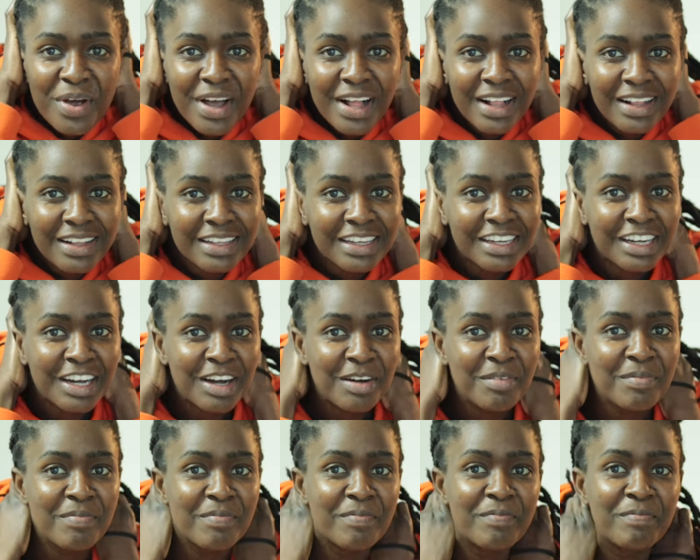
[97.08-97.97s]

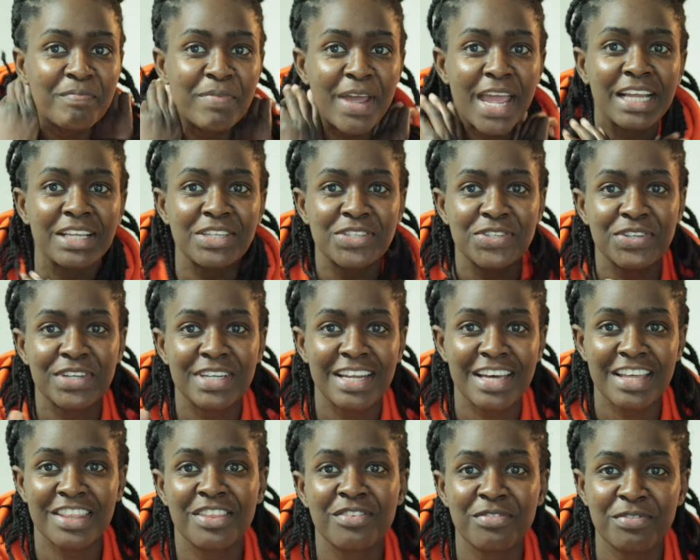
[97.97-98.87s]
welcome back to
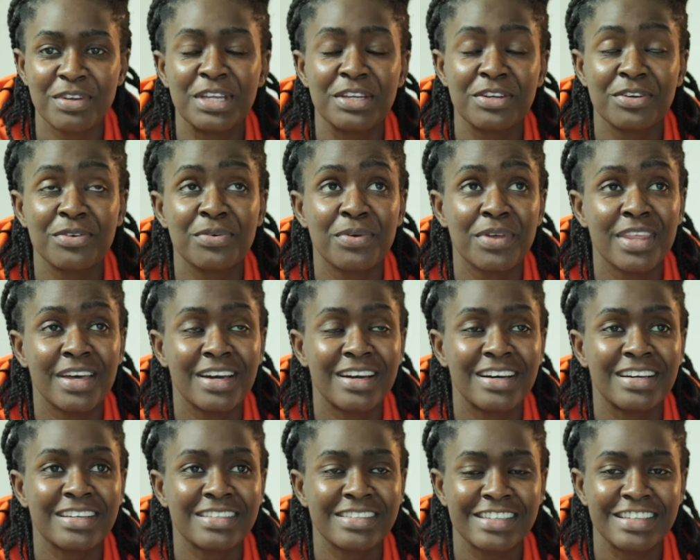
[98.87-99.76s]
another video with
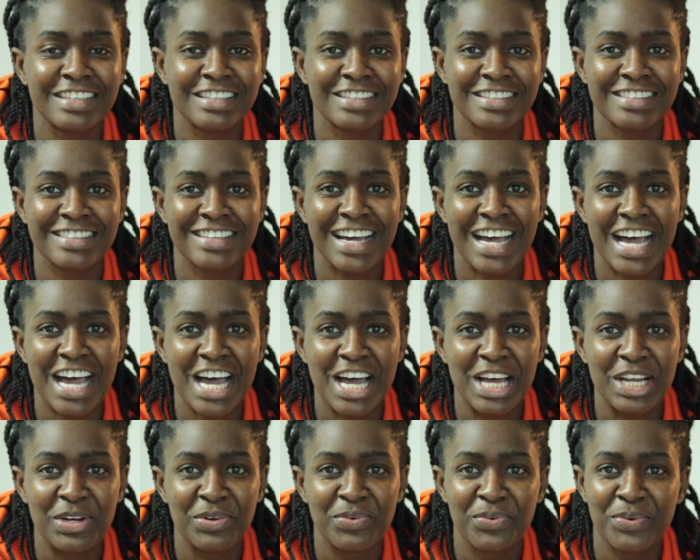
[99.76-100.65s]
us. It's
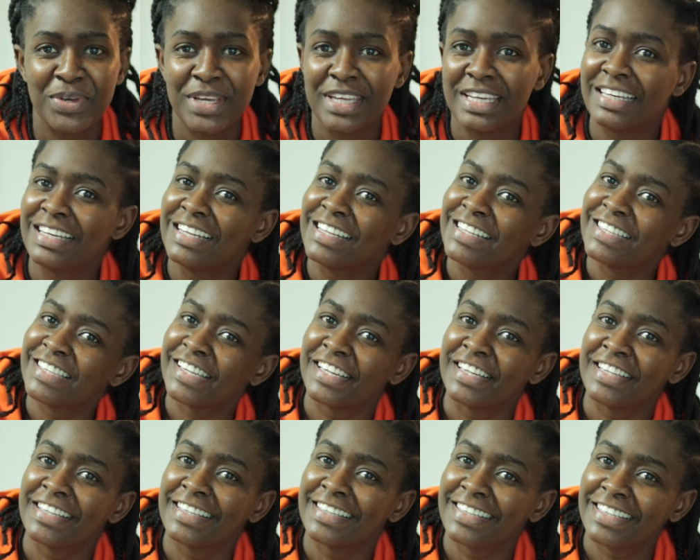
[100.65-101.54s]
Halloween
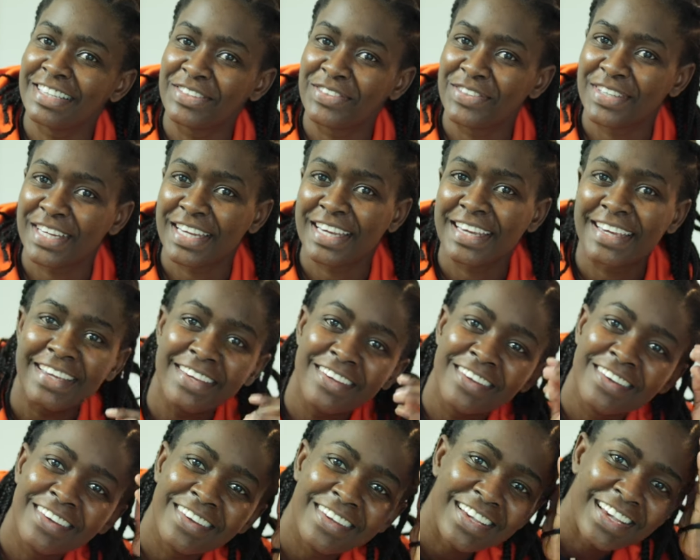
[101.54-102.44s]
Sunday
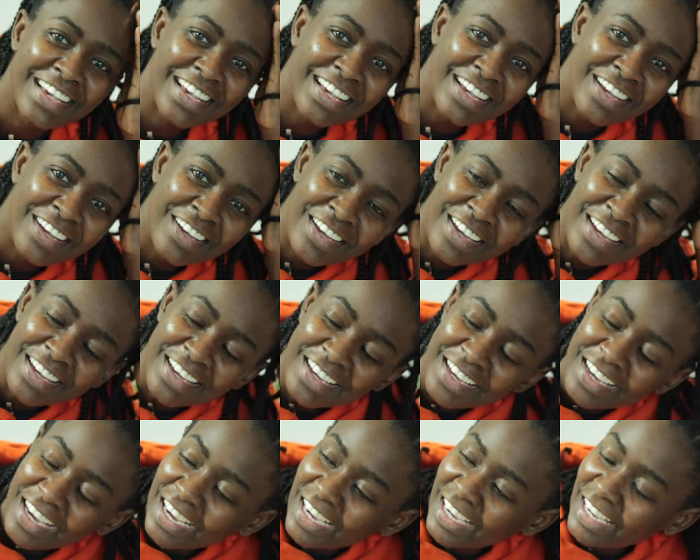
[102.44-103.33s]
today.
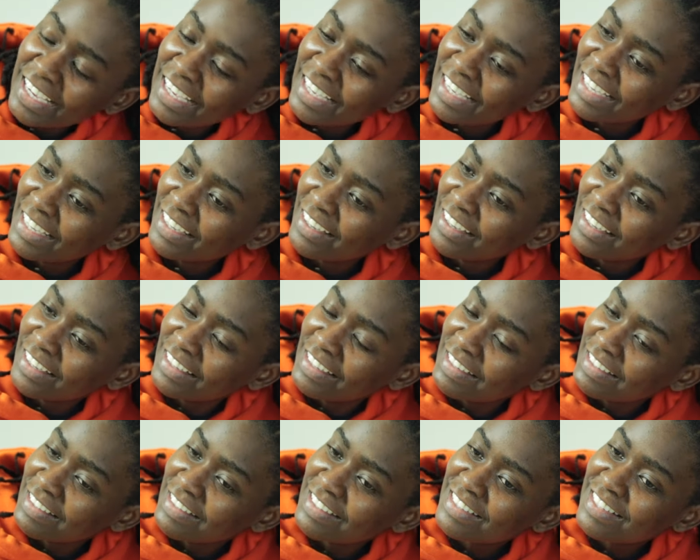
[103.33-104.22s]

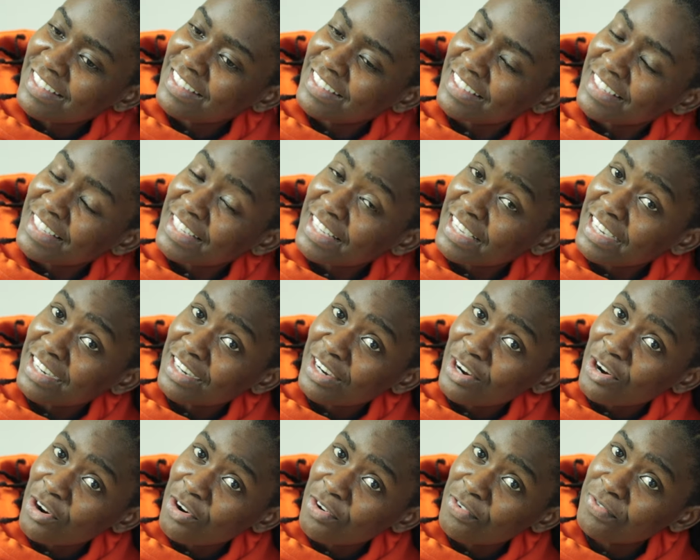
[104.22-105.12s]
And yeah,
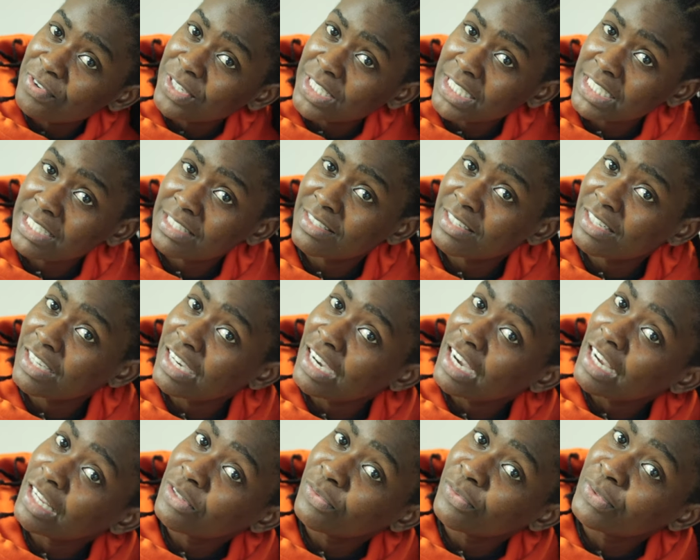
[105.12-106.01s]
our first
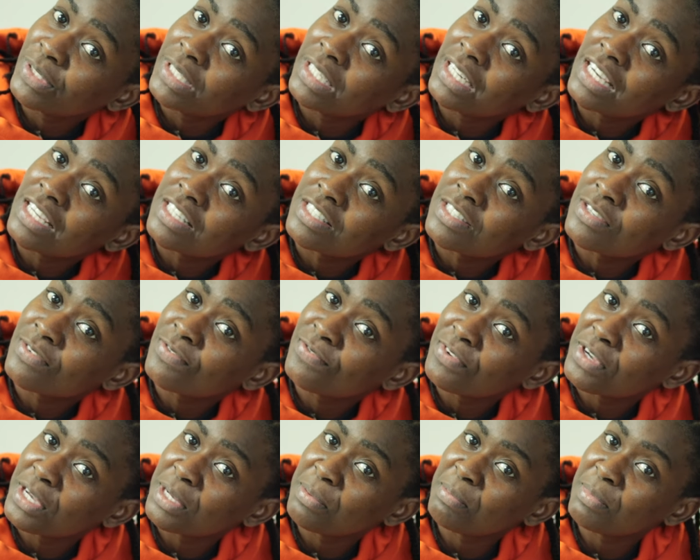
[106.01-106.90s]
Halloween as a
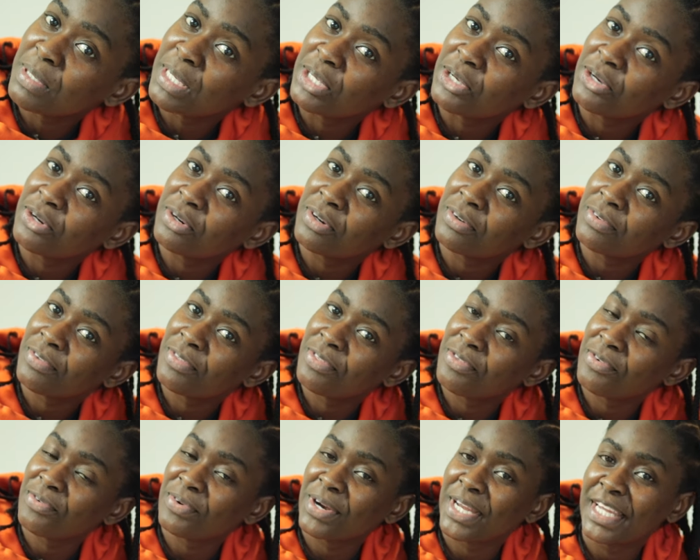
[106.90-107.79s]
family of
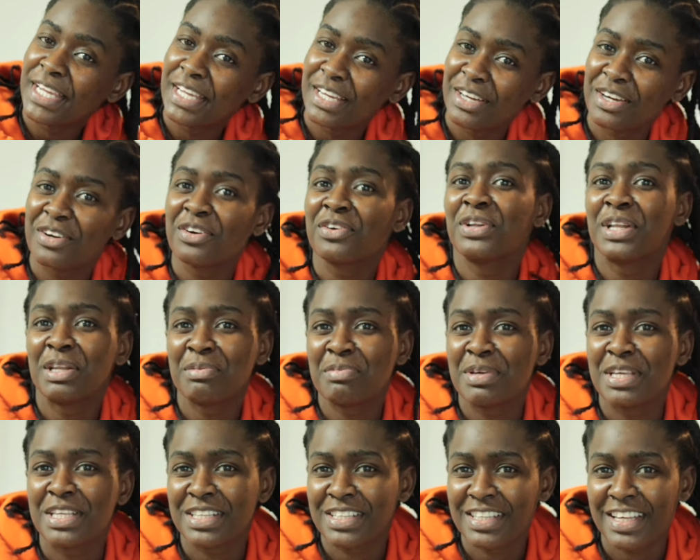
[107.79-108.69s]
three. Let
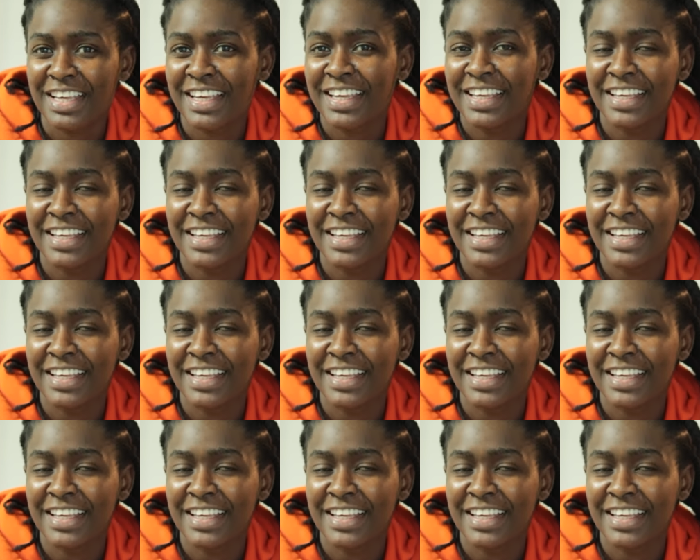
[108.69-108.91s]
me say,